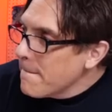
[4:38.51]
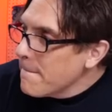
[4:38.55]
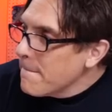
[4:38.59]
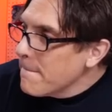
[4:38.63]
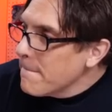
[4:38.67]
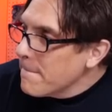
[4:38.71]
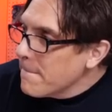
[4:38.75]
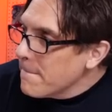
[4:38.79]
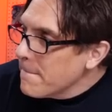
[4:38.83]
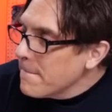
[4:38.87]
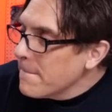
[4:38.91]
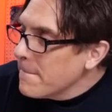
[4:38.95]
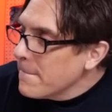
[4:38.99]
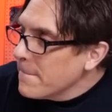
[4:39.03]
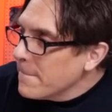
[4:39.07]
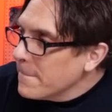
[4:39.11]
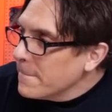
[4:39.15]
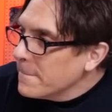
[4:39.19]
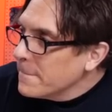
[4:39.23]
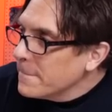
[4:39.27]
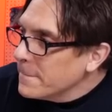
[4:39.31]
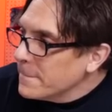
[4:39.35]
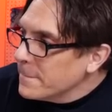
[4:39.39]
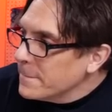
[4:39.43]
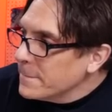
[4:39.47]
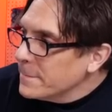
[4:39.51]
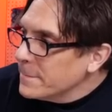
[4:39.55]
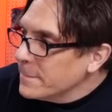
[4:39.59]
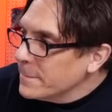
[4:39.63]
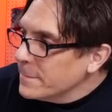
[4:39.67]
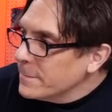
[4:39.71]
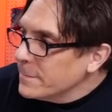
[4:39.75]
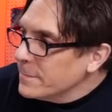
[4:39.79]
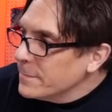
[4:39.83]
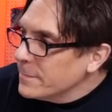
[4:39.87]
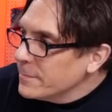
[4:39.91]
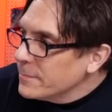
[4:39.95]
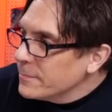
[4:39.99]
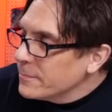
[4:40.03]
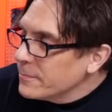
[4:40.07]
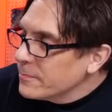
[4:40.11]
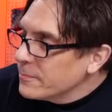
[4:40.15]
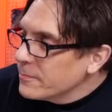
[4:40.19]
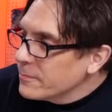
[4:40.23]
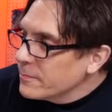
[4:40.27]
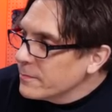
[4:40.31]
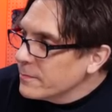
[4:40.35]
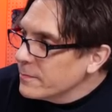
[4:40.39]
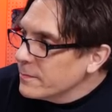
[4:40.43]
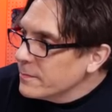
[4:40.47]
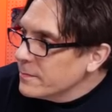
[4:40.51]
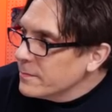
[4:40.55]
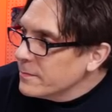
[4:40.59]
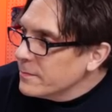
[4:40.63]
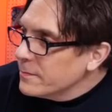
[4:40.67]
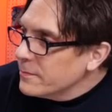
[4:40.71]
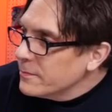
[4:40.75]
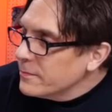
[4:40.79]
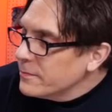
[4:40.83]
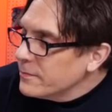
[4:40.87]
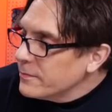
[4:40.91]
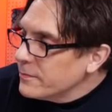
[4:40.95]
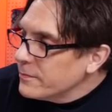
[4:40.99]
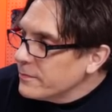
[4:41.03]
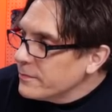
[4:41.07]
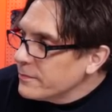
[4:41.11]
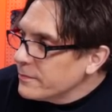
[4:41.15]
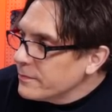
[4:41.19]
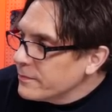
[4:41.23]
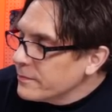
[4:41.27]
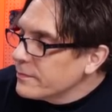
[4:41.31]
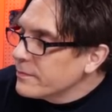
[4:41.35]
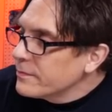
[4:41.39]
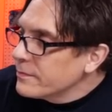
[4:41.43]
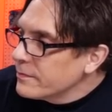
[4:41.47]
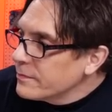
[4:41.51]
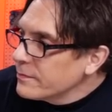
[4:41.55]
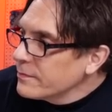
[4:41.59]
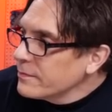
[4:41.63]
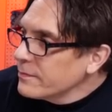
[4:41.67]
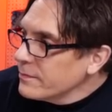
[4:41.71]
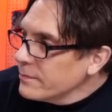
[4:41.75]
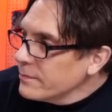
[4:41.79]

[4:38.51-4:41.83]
This person isn't speaking.